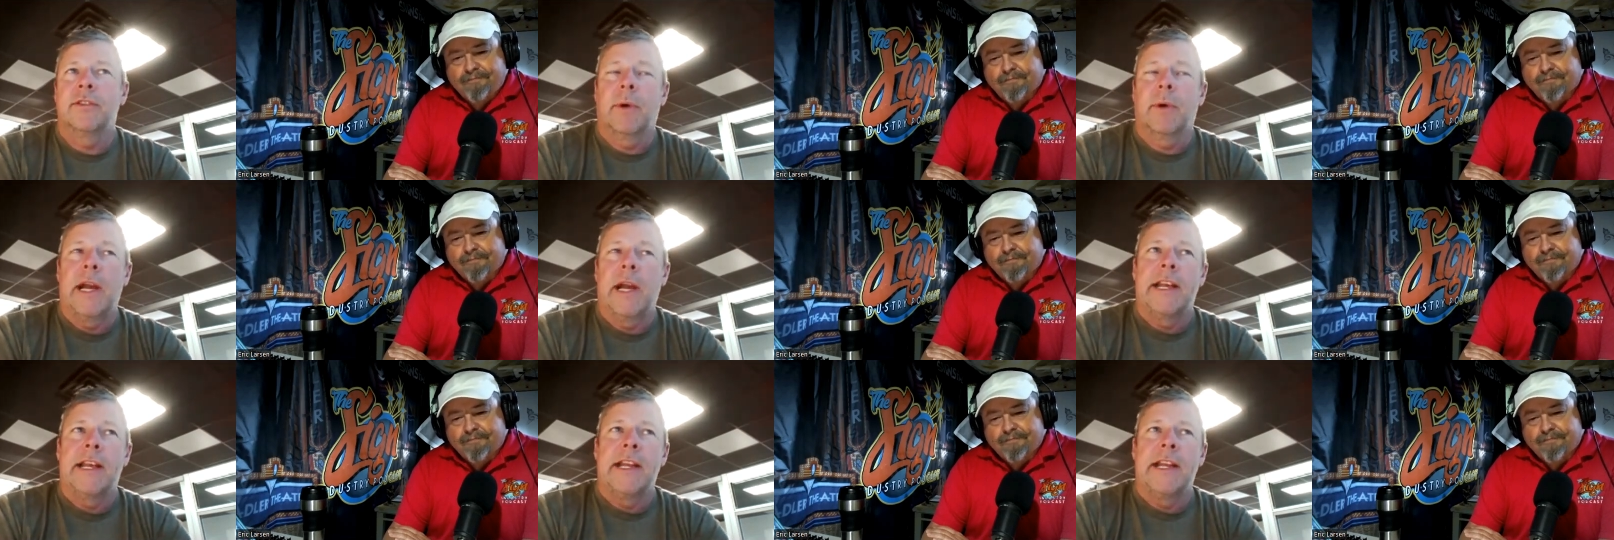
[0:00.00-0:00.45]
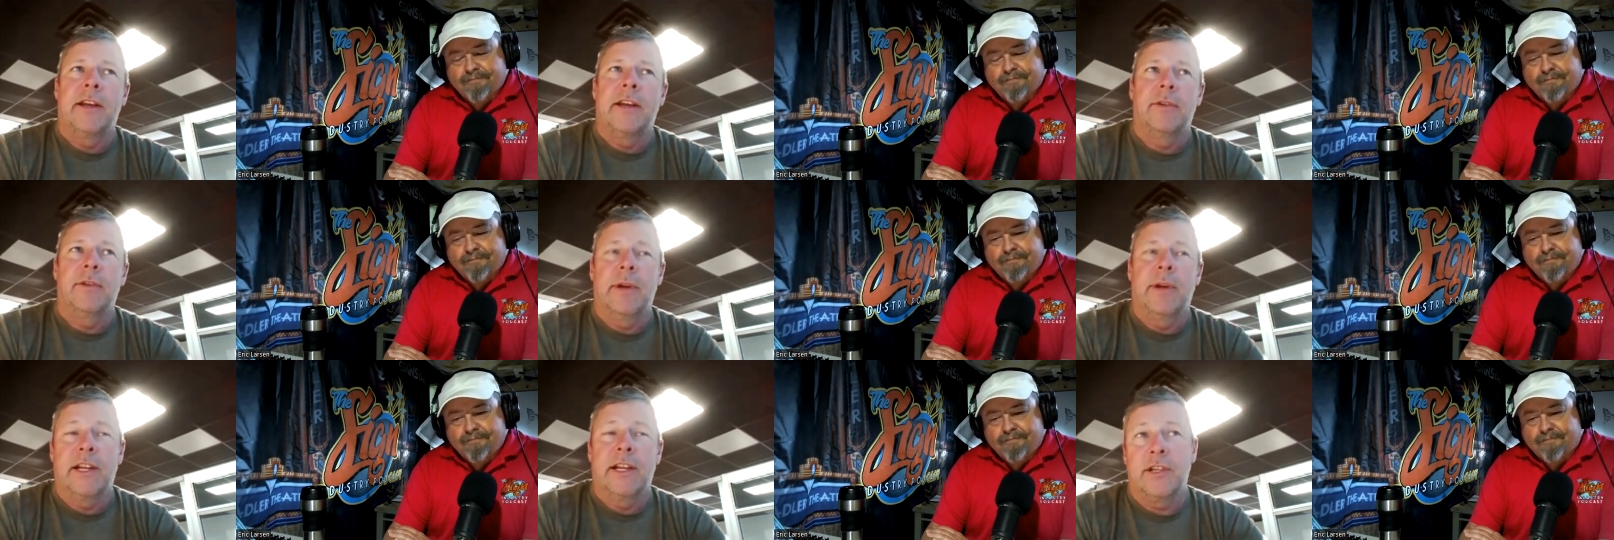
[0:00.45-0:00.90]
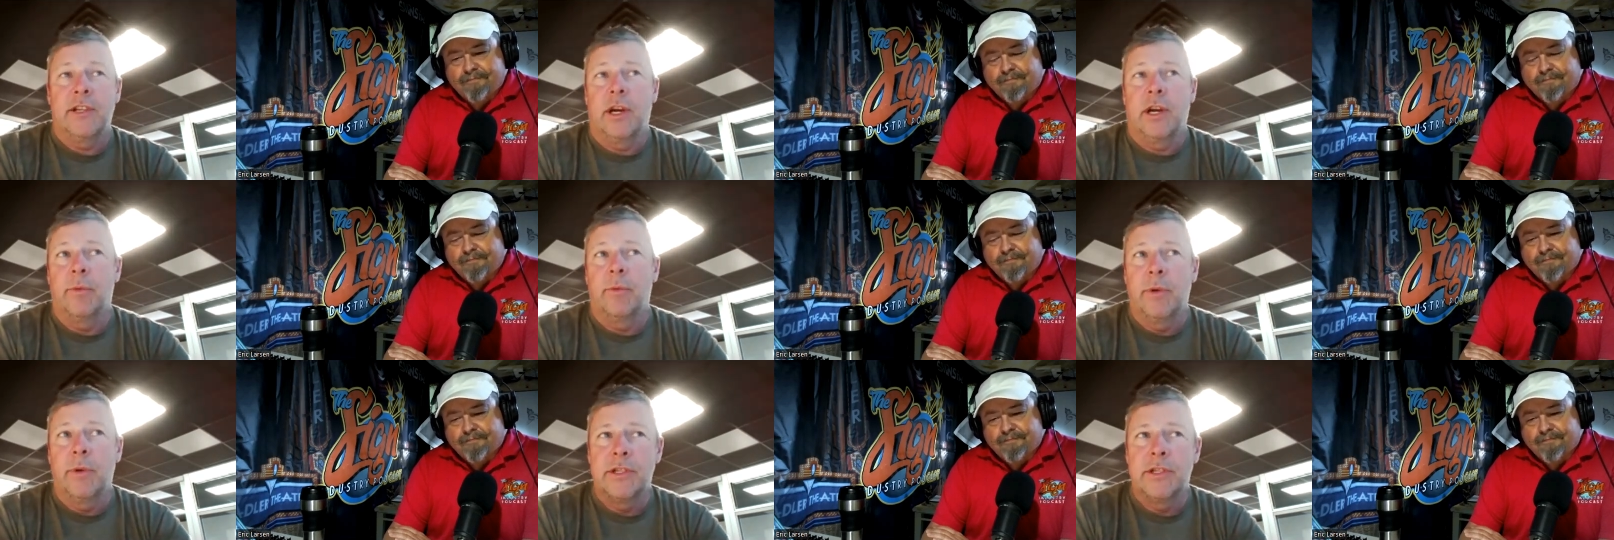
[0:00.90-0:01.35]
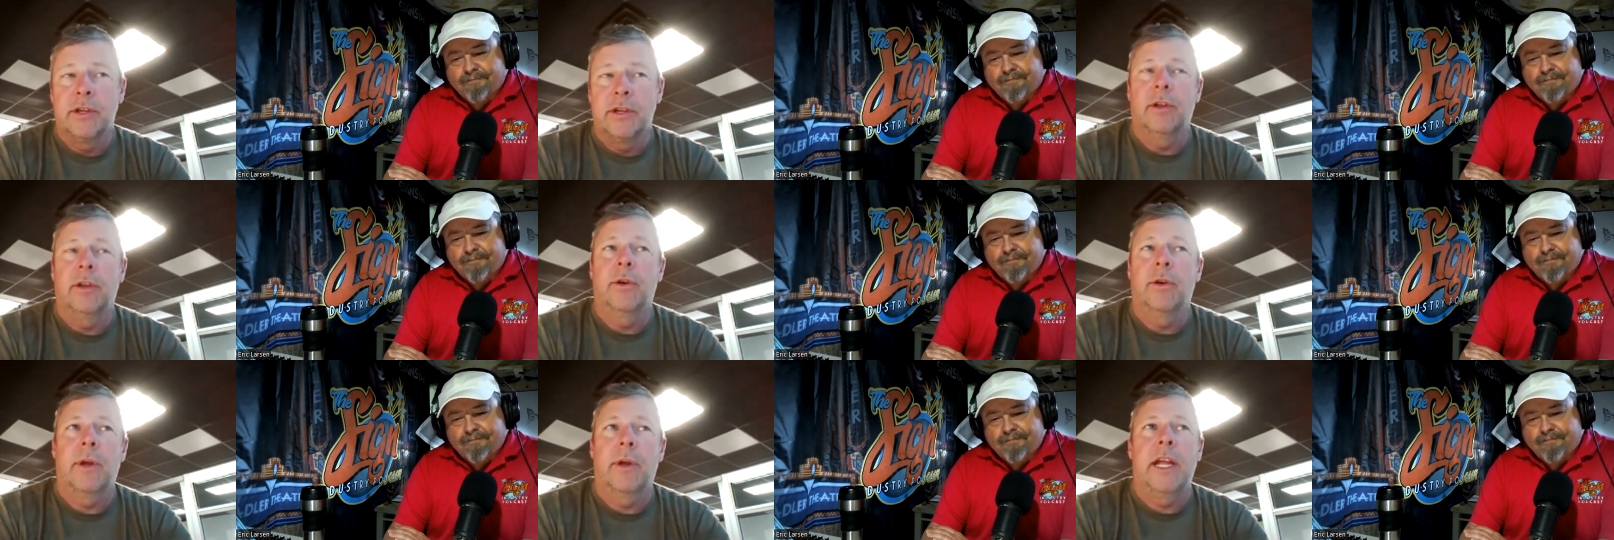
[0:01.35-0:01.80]
Speaker 1: So we're adding on to actually our
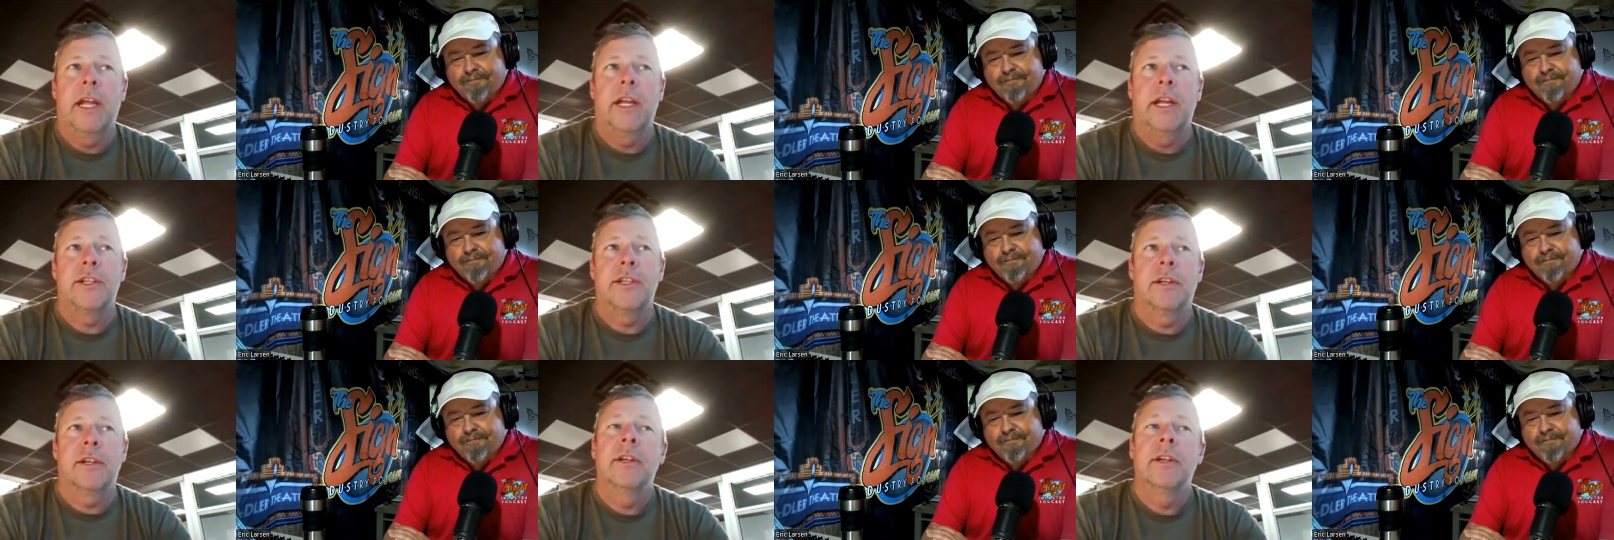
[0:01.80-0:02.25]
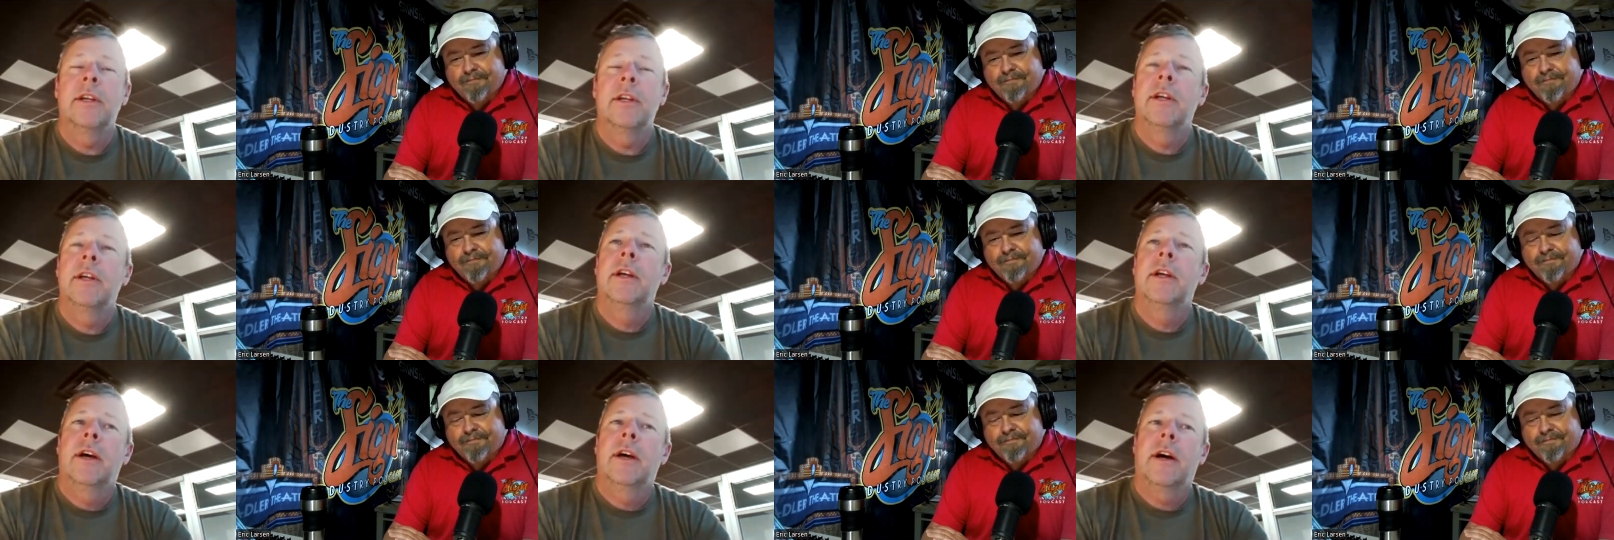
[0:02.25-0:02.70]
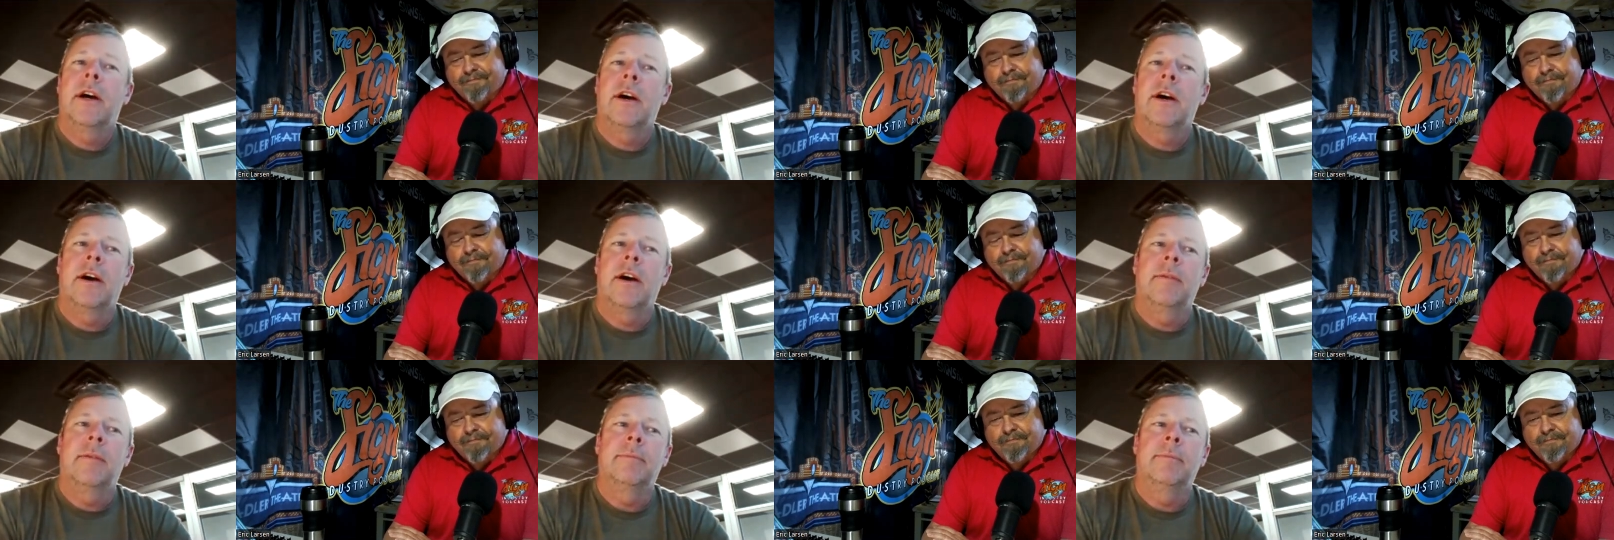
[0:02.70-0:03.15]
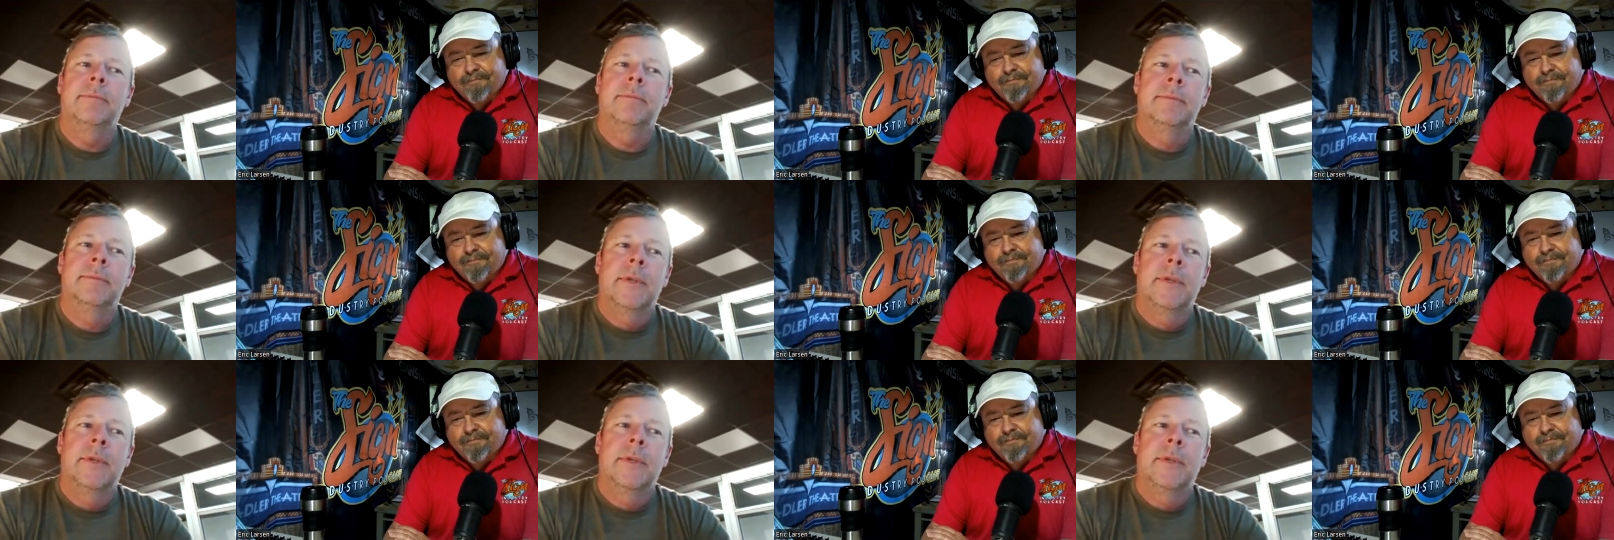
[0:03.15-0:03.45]
original location um,